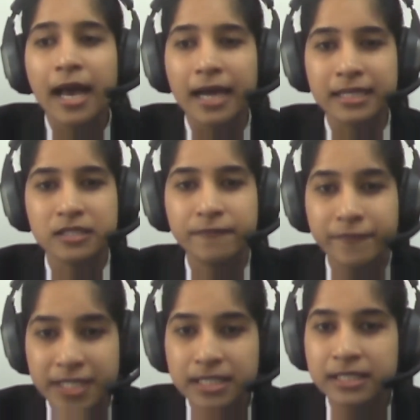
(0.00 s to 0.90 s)
and has
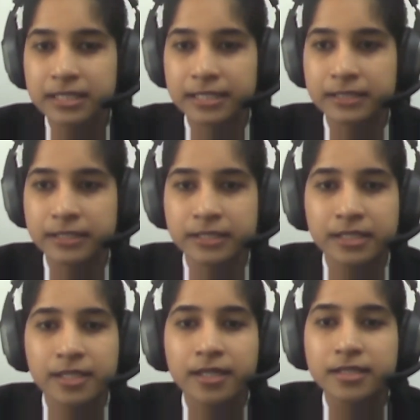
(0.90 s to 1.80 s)
facilitated
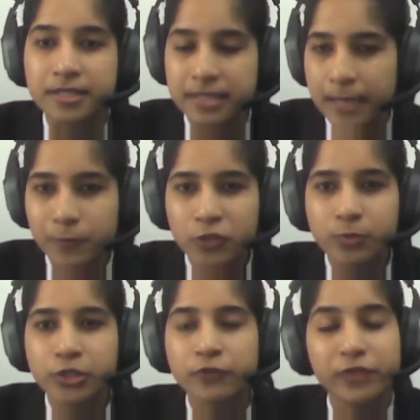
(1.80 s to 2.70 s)
the
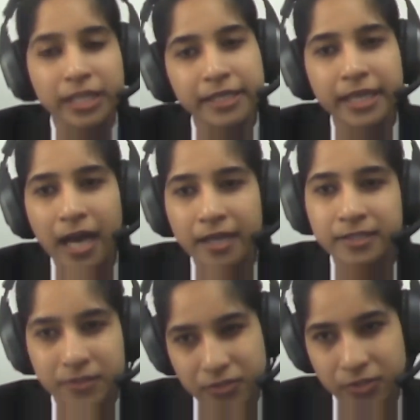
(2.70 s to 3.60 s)
establishment of KKI
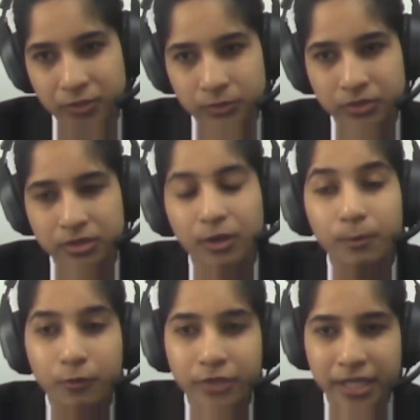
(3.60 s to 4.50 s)
Institute,
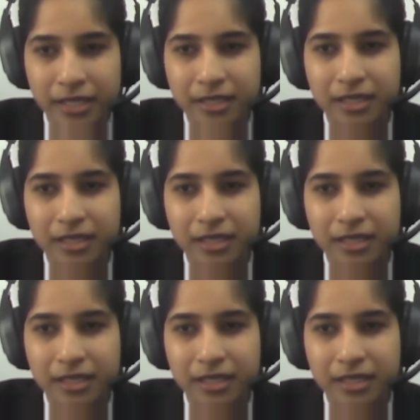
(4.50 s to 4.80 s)
Pune.